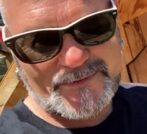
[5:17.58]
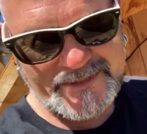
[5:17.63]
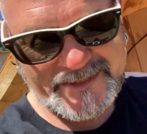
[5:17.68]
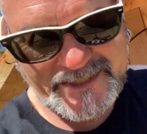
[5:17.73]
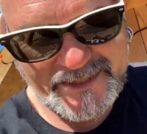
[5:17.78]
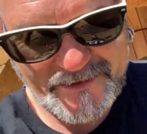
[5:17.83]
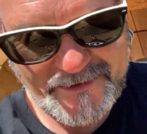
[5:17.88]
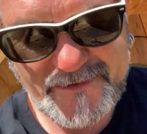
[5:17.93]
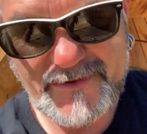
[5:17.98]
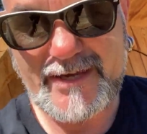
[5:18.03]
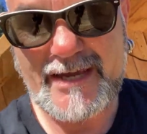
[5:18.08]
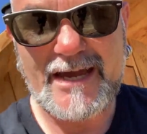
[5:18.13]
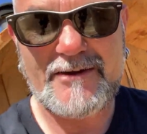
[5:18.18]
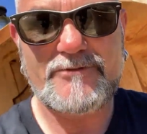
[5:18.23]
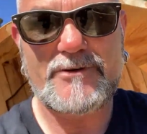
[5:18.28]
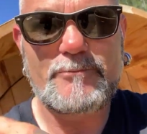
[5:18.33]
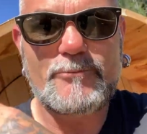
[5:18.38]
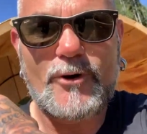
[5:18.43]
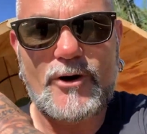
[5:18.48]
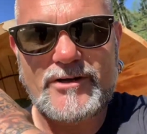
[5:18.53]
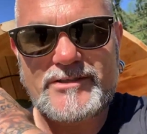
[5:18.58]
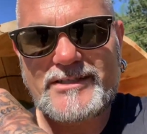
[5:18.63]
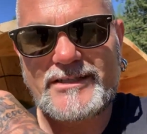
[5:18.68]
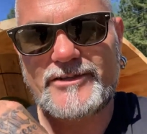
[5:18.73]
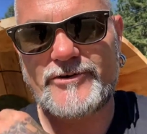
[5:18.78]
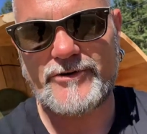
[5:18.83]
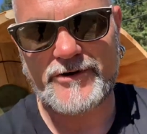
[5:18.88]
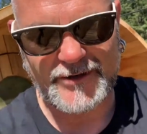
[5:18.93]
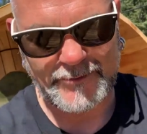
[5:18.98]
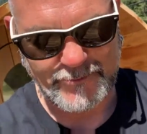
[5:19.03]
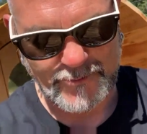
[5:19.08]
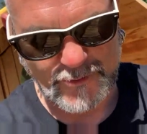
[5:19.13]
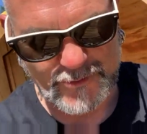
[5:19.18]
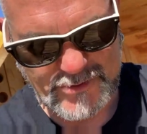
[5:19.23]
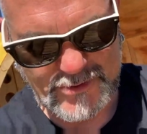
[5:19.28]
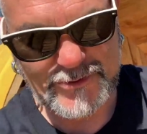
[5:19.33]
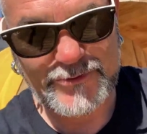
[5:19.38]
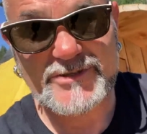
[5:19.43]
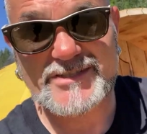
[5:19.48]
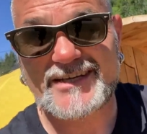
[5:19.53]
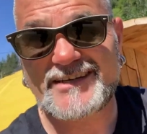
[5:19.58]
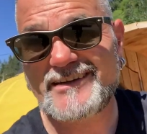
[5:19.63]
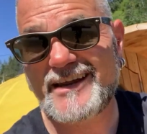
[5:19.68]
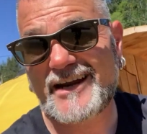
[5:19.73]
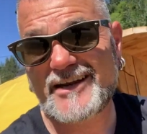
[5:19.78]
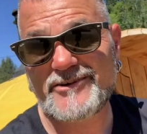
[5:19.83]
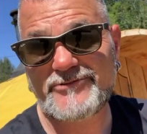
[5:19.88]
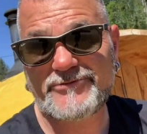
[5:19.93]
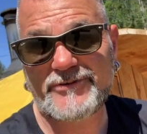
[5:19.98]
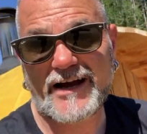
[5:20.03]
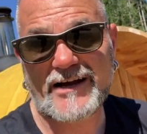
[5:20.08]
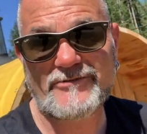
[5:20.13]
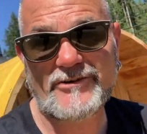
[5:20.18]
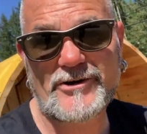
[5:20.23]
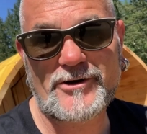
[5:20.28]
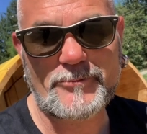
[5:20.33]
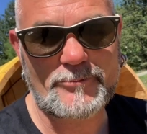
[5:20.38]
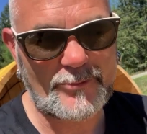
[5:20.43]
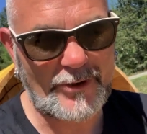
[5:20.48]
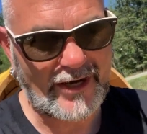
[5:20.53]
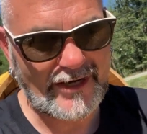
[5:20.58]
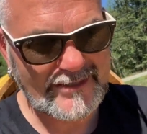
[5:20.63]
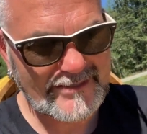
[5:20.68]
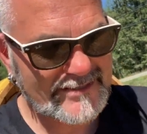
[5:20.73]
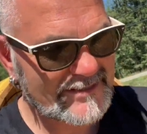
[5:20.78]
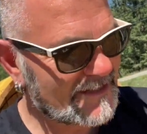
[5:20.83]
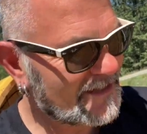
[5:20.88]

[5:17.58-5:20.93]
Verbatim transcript: ones here, they have it marked in there on a brochure, is like 9,500 bucks.